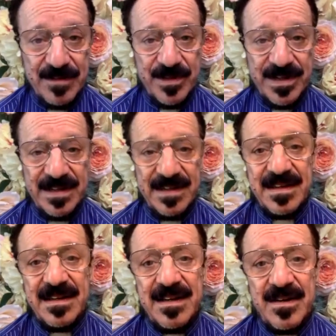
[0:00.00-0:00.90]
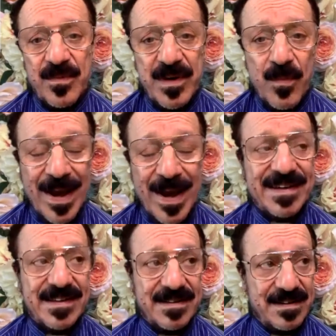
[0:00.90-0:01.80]
We
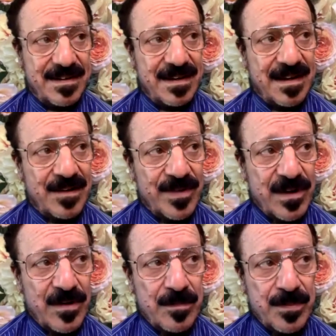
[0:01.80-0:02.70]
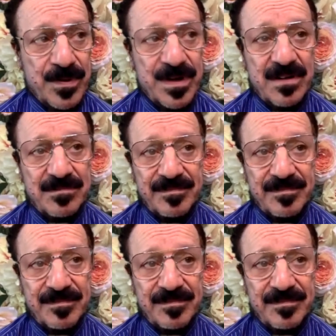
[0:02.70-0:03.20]
awaken. We don't put